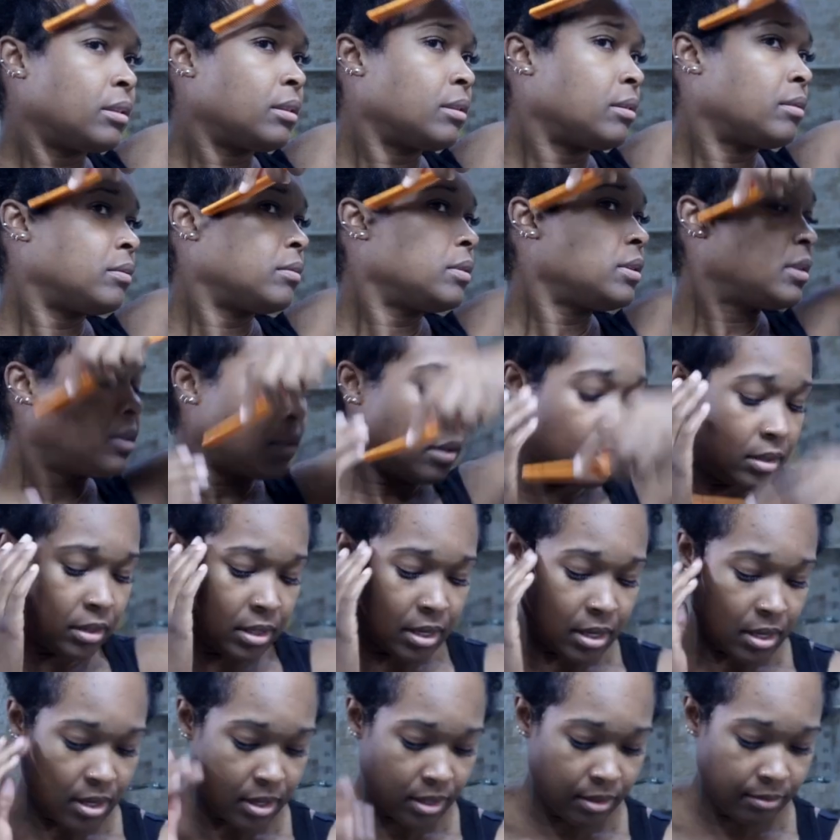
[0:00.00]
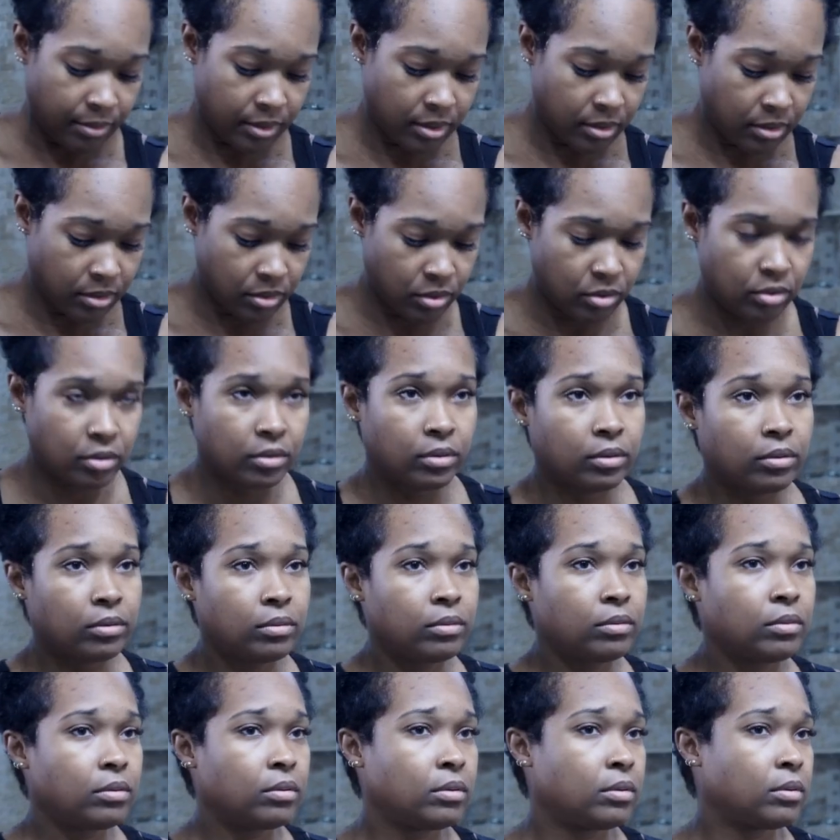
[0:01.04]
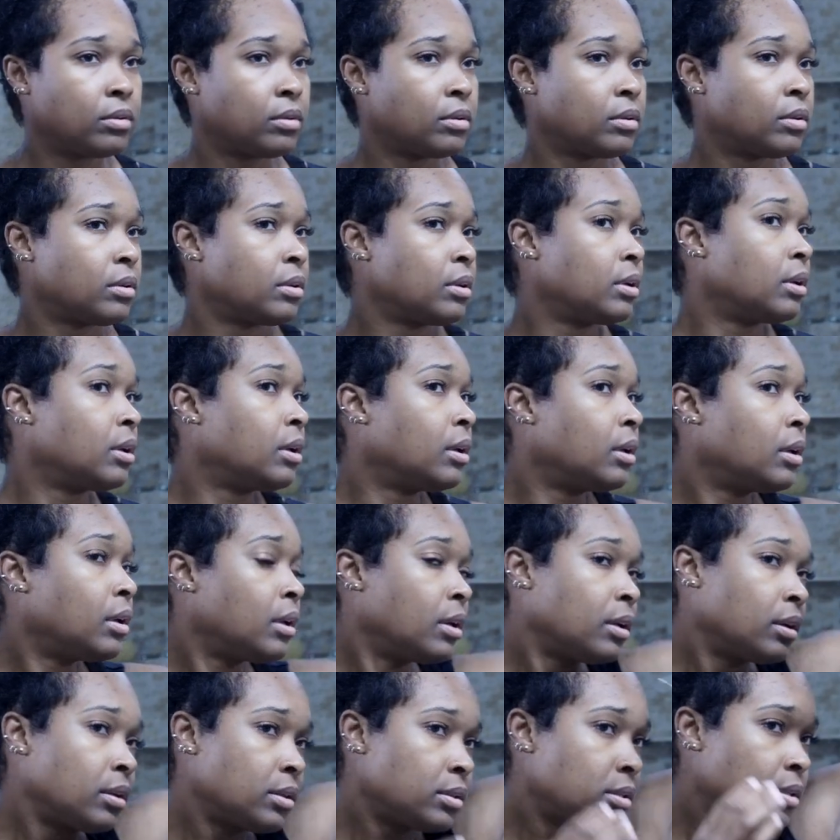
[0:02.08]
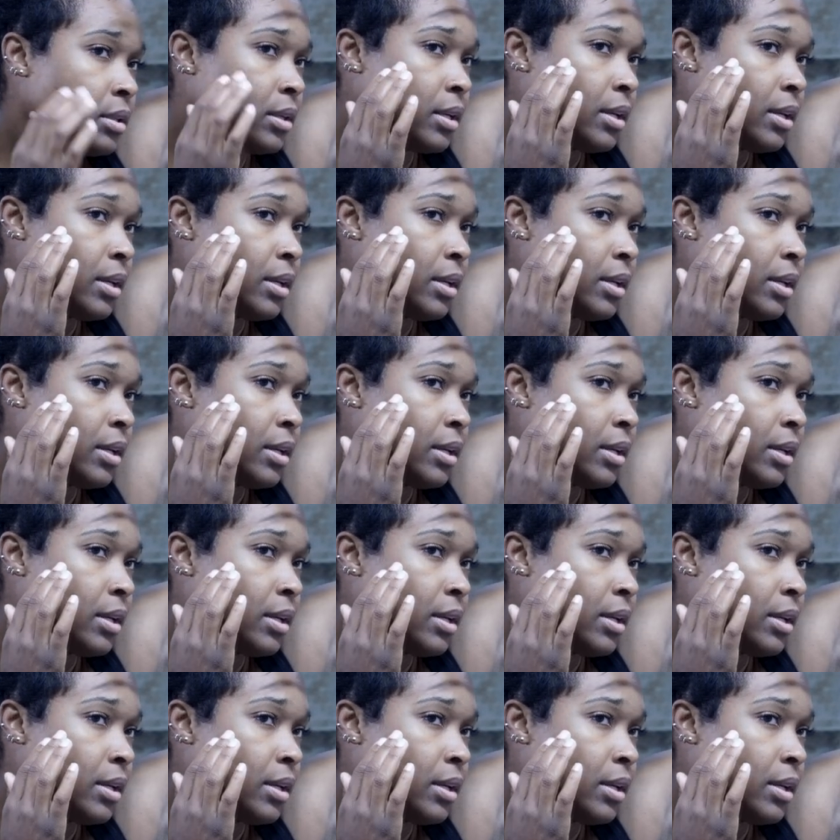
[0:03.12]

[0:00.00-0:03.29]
The only thing that I am going to do to